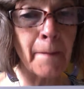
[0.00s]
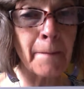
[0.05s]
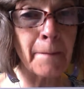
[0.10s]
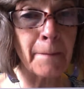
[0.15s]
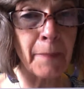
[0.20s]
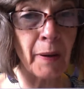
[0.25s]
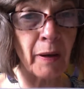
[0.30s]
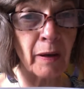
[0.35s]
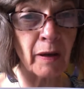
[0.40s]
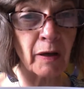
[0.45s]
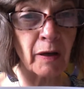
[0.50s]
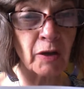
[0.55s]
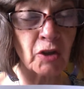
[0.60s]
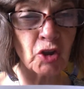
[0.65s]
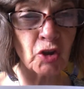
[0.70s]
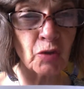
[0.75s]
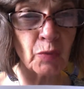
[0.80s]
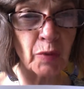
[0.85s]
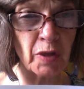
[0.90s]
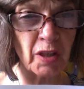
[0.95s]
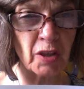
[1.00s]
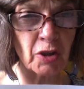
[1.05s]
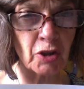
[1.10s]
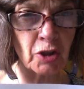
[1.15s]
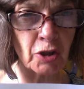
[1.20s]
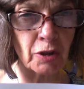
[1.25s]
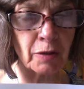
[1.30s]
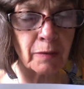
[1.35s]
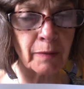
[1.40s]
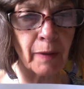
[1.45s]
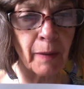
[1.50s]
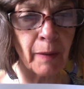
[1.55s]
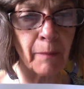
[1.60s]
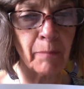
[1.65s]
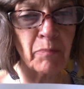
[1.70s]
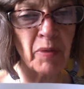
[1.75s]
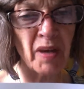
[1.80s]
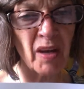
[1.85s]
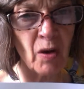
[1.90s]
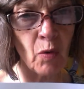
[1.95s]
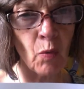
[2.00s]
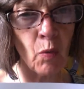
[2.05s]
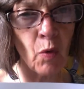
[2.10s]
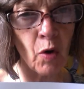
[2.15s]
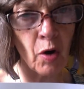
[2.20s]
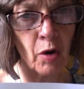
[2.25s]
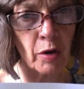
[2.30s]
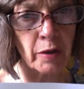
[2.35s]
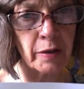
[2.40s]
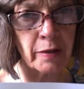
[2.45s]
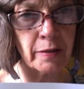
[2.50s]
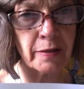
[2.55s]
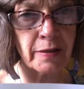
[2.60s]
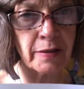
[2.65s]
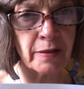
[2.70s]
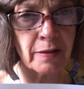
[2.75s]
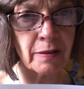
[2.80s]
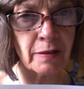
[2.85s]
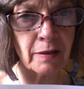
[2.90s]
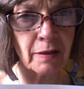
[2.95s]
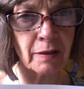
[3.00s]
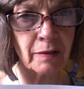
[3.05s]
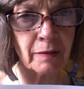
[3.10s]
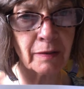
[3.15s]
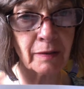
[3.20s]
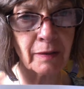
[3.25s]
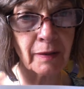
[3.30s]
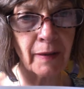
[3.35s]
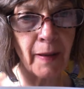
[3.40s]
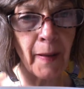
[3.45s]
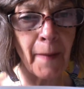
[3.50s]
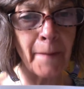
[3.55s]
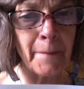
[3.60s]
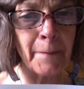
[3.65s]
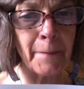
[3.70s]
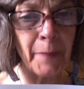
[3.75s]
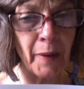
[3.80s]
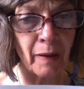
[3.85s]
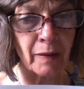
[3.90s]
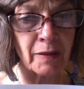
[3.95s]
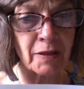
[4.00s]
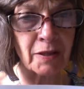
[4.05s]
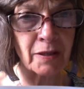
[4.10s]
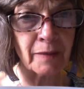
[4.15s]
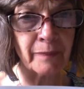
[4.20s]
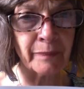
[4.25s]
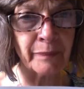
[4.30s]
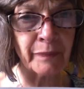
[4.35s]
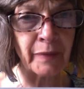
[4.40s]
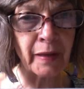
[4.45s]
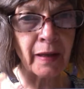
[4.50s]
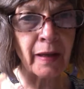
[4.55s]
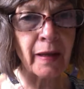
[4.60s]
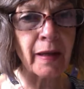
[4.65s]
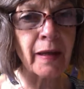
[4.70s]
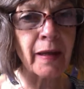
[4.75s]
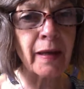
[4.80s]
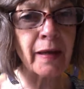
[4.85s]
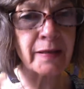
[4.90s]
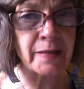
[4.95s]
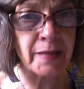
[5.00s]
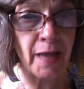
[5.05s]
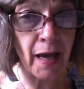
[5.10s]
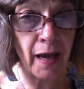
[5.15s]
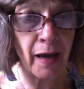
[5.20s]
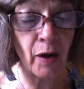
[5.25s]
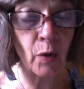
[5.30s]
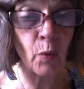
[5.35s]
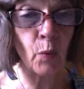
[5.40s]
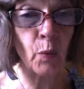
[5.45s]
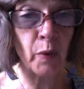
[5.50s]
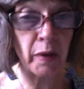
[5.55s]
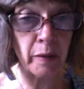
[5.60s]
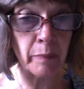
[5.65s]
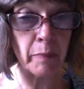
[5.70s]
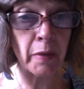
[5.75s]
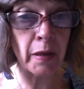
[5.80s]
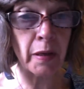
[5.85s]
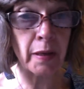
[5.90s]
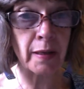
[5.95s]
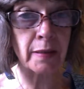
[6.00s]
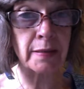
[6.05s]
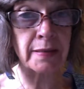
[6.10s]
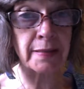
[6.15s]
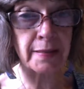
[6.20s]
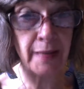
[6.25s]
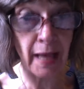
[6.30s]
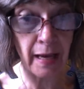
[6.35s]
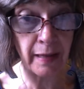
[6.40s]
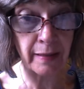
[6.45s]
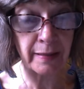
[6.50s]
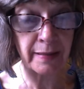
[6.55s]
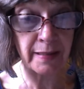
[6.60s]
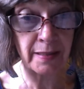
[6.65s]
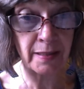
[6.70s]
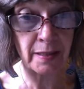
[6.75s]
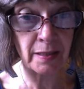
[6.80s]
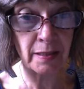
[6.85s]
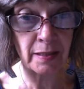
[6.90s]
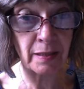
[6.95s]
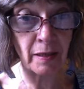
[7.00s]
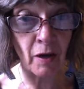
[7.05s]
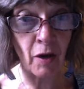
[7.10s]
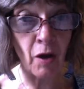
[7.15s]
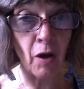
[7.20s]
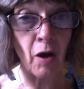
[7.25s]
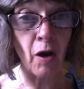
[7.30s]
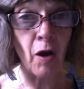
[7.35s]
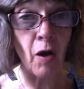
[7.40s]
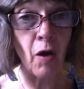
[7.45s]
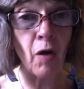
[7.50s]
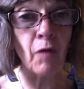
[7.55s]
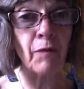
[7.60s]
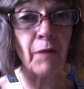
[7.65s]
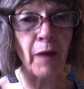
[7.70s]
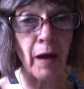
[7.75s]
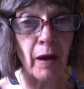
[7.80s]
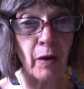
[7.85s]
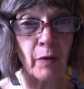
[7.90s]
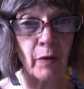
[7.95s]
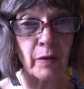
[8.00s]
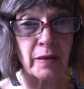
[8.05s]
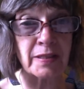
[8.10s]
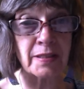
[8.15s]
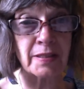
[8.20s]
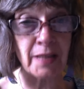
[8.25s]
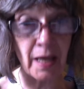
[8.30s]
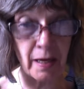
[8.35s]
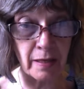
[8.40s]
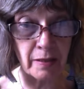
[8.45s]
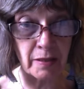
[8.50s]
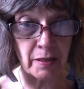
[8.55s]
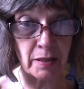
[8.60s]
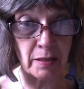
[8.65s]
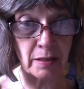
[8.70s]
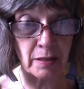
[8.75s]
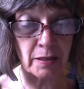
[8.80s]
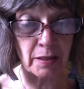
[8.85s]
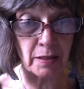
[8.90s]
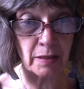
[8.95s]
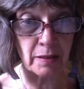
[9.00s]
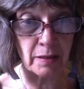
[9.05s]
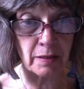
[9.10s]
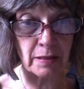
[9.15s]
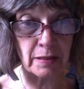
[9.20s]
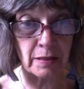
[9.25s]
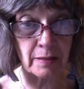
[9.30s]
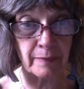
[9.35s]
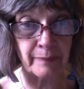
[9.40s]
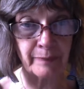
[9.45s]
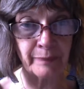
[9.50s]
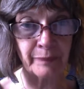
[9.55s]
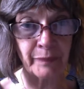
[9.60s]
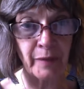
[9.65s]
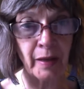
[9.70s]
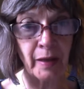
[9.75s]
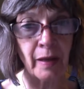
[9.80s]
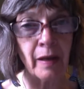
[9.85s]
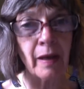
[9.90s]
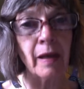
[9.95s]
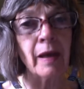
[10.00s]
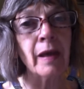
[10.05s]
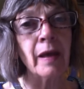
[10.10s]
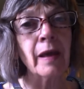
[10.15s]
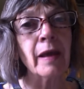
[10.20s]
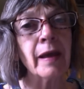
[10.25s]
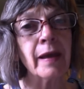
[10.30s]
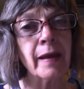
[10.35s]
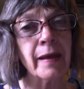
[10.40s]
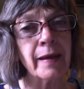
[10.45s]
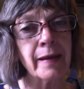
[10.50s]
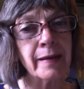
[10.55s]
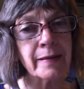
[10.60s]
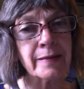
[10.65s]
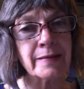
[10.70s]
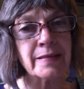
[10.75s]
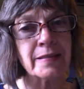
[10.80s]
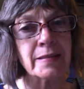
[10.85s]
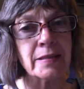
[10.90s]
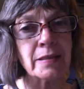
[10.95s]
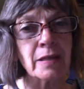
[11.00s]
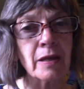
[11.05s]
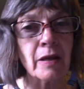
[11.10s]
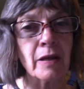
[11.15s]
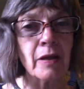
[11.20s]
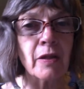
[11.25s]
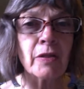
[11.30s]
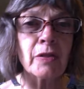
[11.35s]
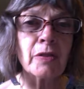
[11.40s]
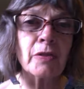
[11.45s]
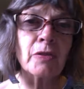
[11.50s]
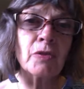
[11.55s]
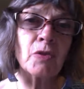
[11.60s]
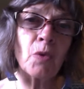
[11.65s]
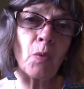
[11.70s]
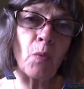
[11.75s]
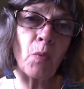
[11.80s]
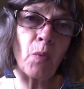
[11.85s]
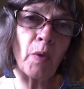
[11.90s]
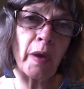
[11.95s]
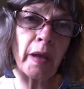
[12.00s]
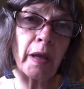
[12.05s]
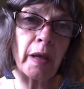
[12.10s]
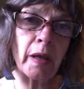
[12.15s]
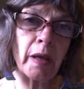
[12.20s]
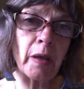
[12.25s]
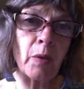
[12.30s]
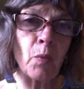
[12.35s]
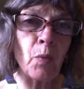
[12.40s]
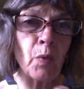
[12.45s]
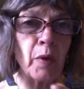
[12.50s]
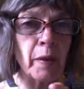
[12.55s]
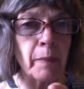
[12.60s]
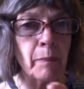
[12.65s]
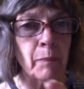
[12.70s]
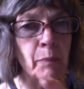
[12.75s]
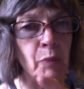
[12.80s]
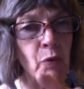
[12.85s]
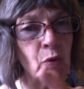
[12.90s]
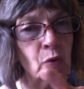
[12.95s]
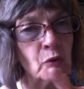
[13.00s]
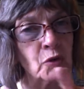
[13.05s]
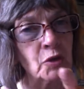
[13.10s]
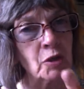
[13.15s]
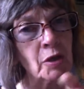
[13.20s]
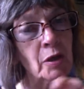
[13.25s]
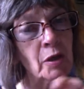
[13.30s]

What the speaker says: Punctuation, big word, isn't it? But it's how we make sense of our sentences. It's the way we put